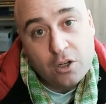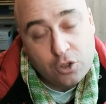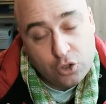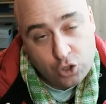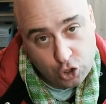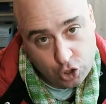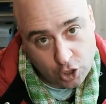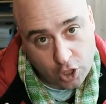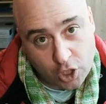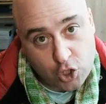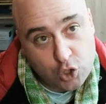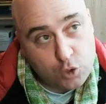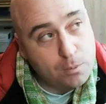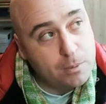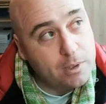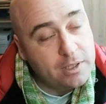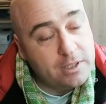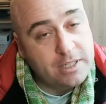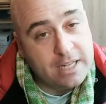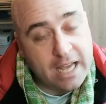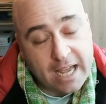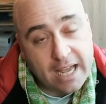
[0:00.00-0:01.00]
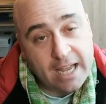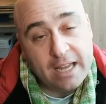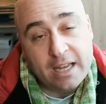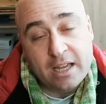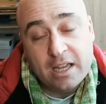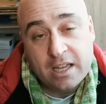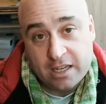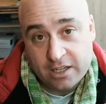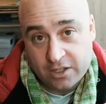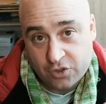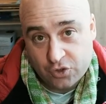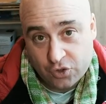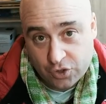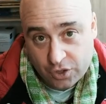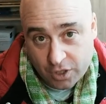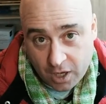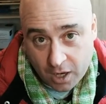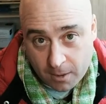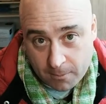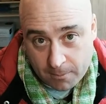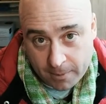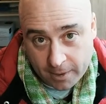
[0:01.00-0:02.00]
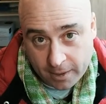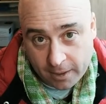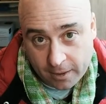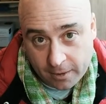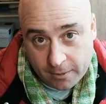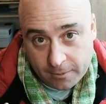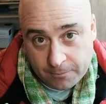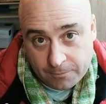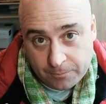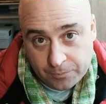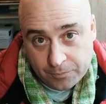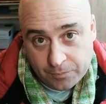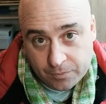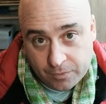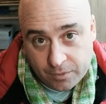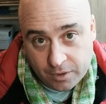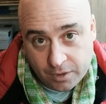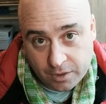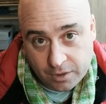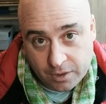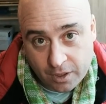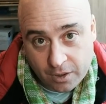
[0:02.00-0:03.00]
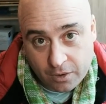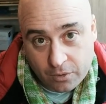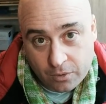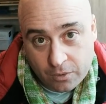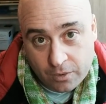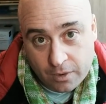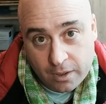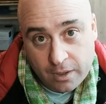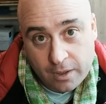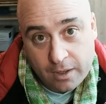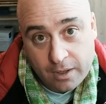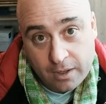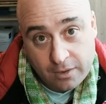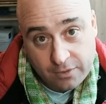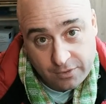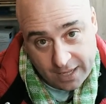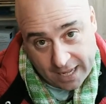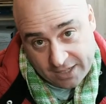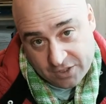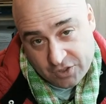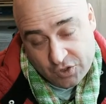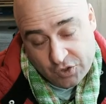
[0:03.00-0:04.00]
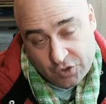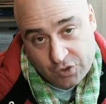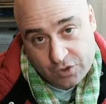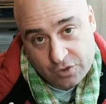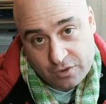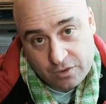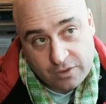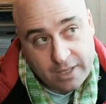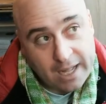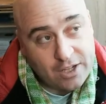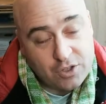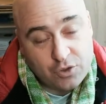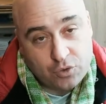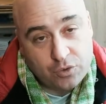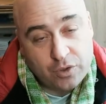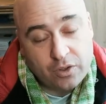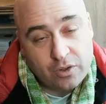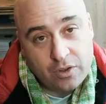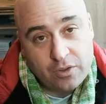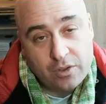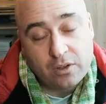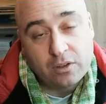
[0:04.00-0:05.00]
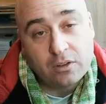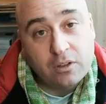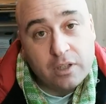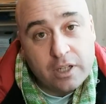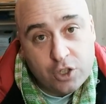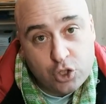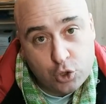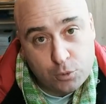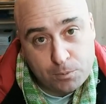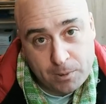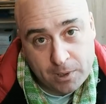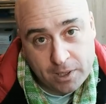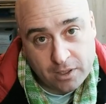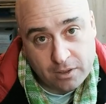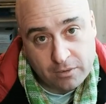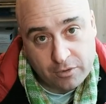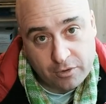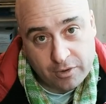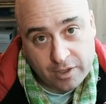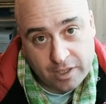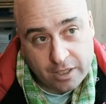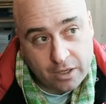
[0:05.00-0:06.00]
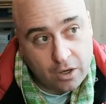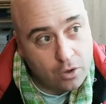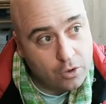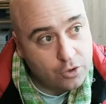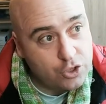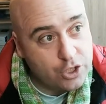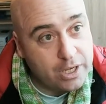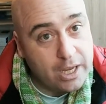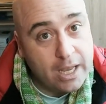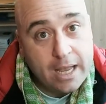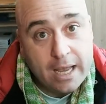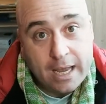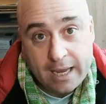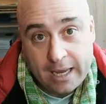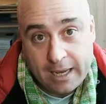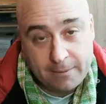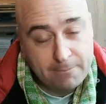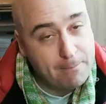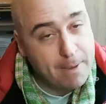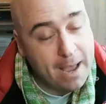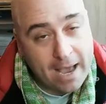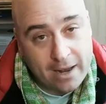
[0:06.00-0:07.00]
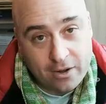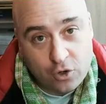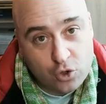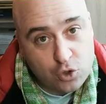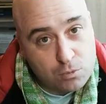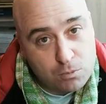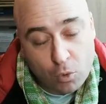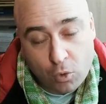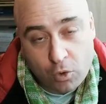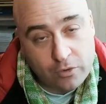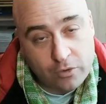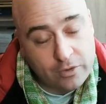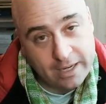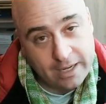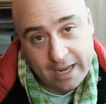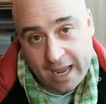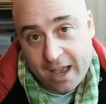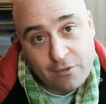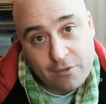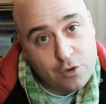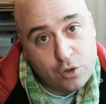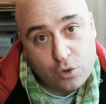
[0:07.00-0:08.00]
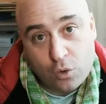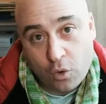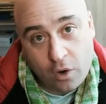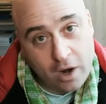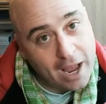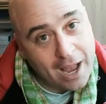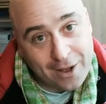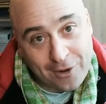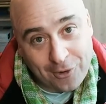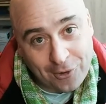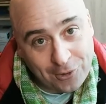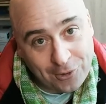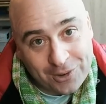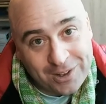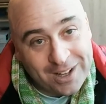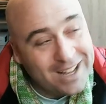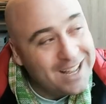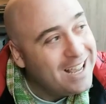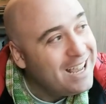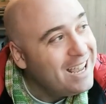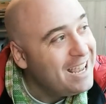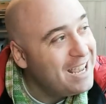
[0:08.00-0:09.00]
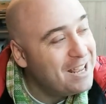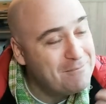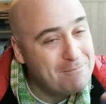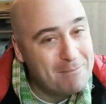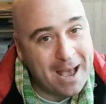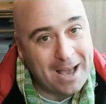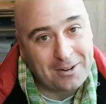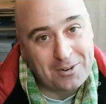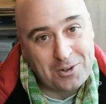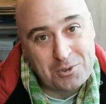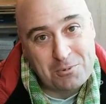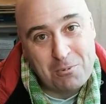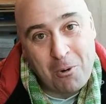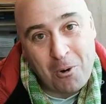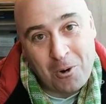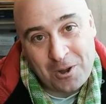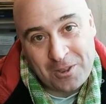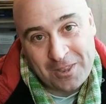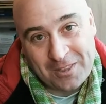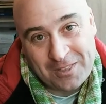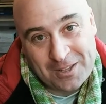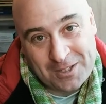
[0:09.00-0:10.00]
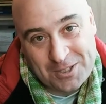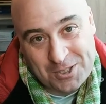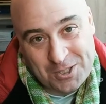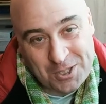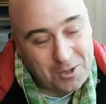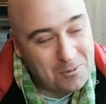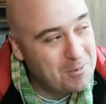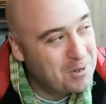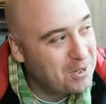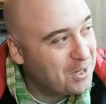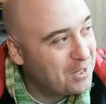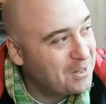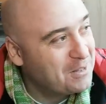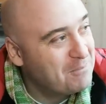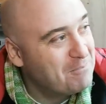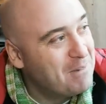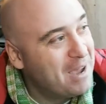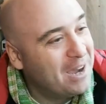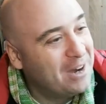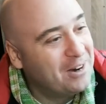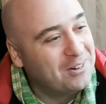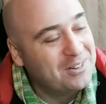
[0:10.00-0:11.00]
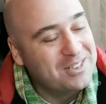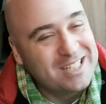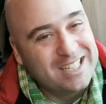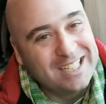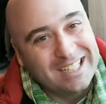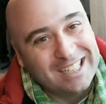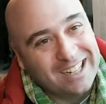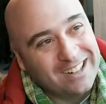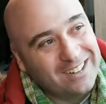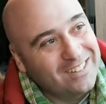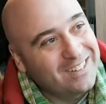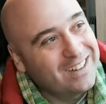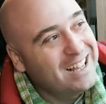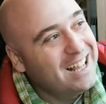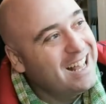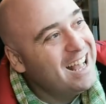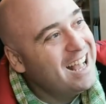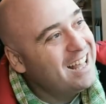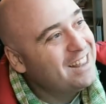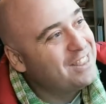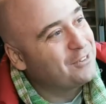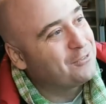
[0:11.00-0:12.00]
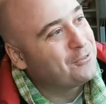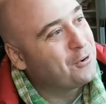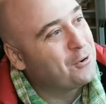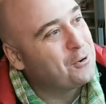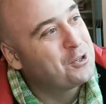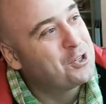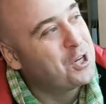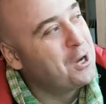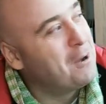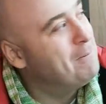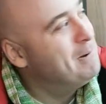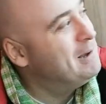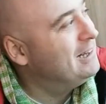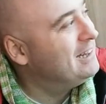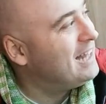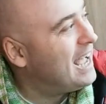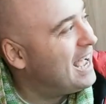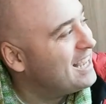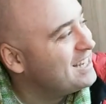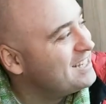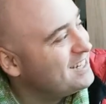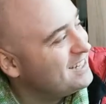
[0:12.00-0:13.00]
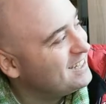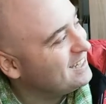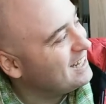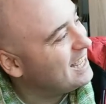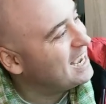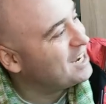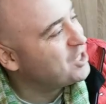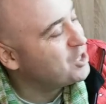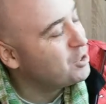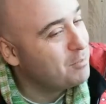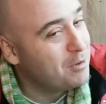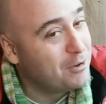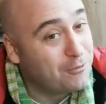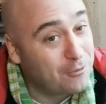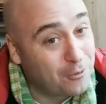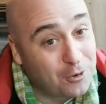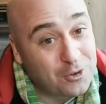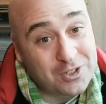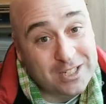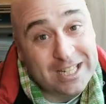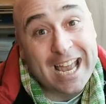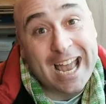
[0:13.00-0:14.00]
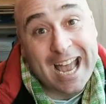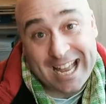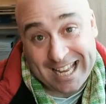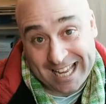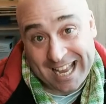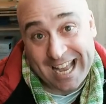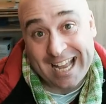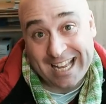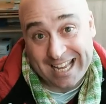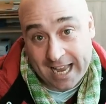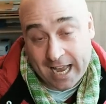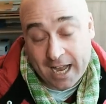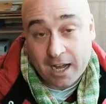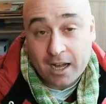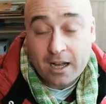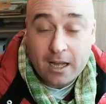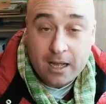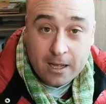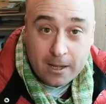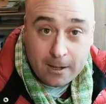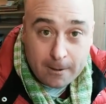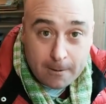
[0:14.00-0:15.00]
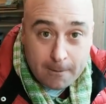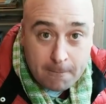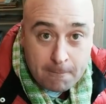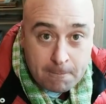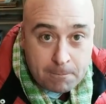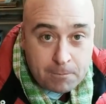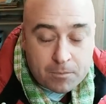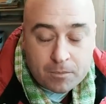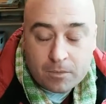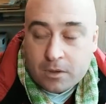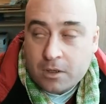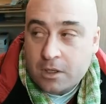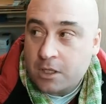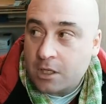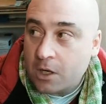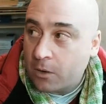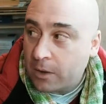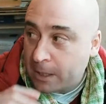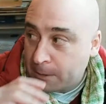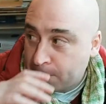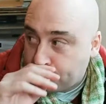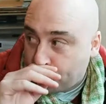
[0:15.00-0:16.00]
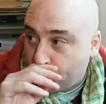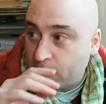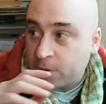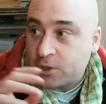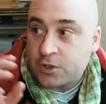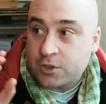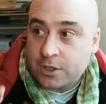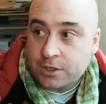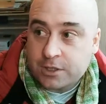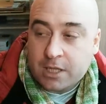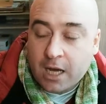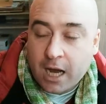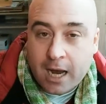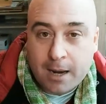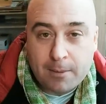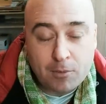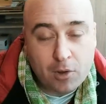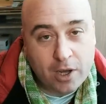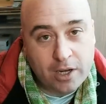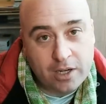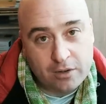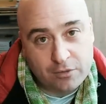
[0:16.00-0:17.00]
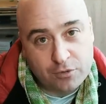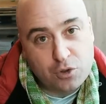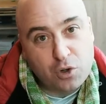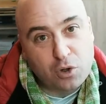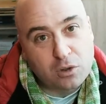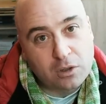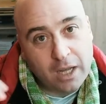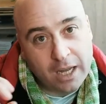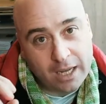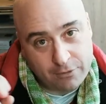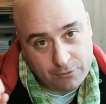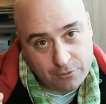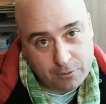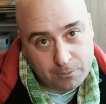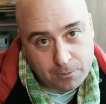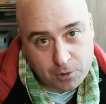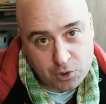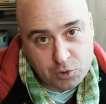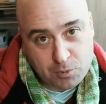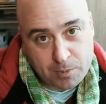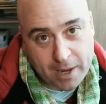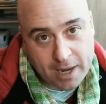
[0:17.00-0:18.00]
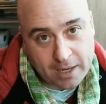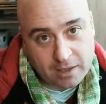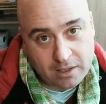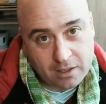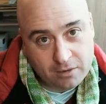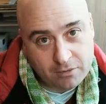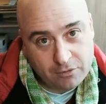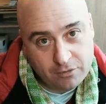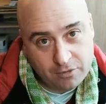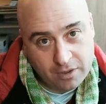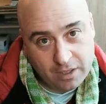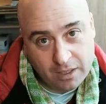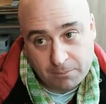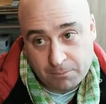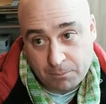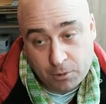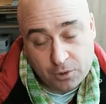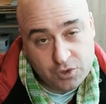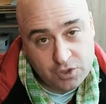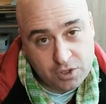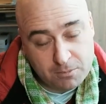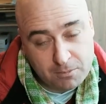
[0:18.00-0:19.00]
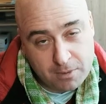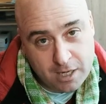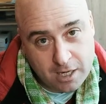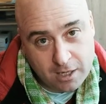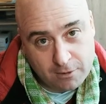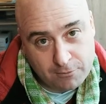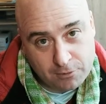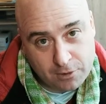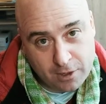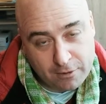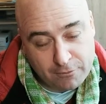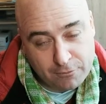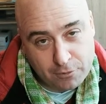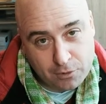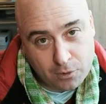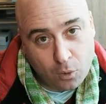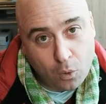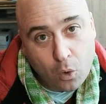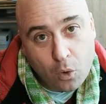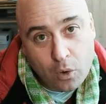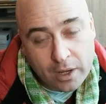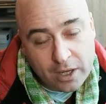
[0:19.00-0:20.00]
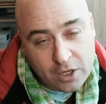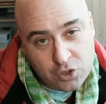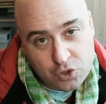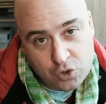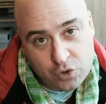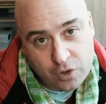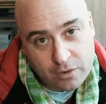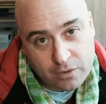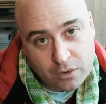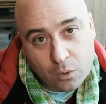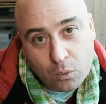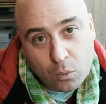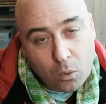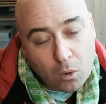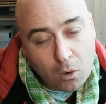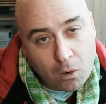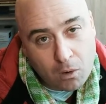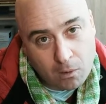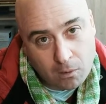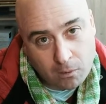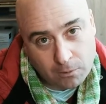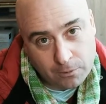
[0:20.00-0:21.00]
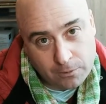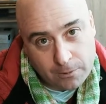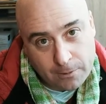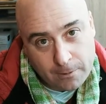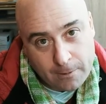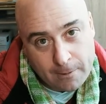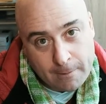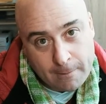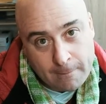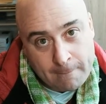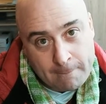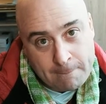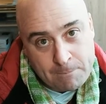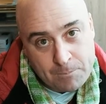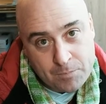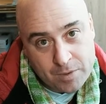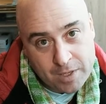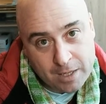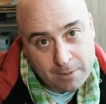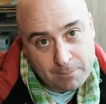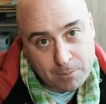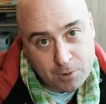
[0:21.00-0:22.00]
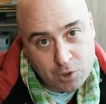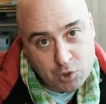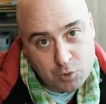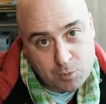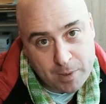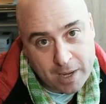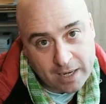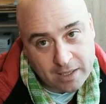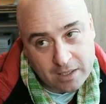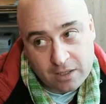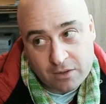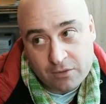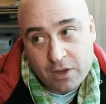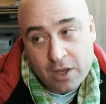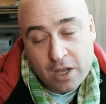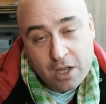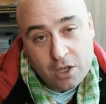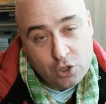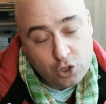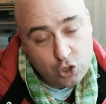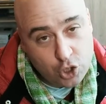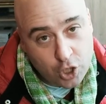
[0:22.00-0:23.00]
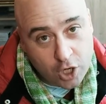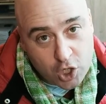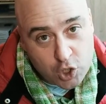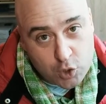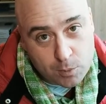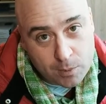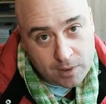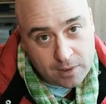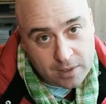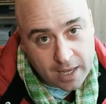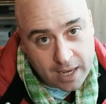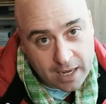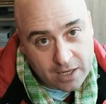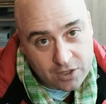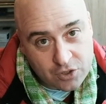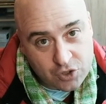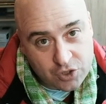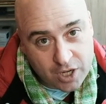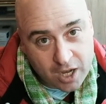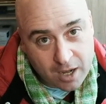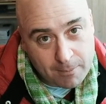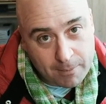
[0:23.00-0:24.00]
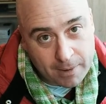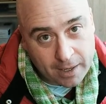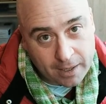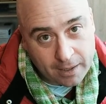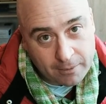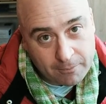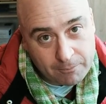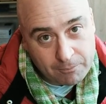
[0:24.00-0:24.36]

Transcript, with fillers: Judgment day is coming. You know, that's that's really the linchpin of their ideology. It matters more than heaven or hell. It matters more than the Sermon on the Mount, you know. The first shall be last and the last shall be first. Yeah, yeah, yeah. You know, it puts the timeline of your life in perspective. It puts the meaning of life for the whole history of the world in perspective. Judgment day is coming.